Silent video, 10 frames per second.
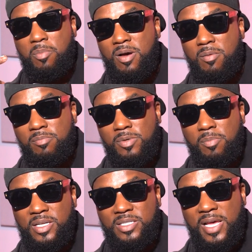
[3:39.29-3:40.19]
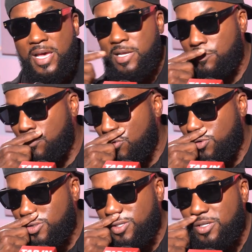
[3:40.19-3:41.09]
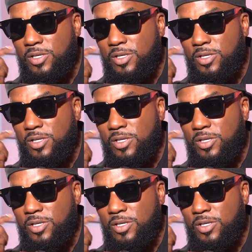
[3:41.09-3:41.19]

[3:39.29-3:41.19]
mom and my dad divorced,